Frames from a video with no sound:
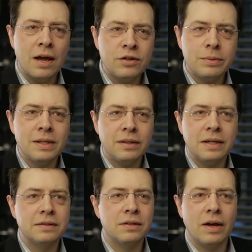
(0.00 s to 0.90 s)
And doing
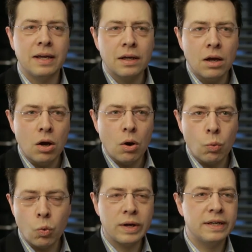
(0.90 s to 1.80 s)
things like
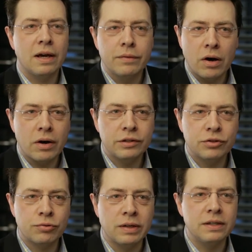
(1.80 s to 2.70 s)
walking down the high
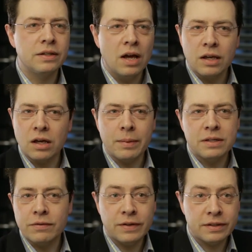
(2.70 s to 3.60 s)
street,
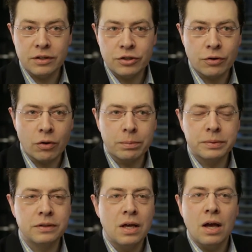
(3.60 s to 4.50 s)
going to visit
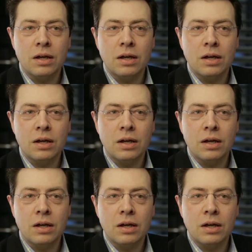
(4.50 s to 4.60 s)
shops,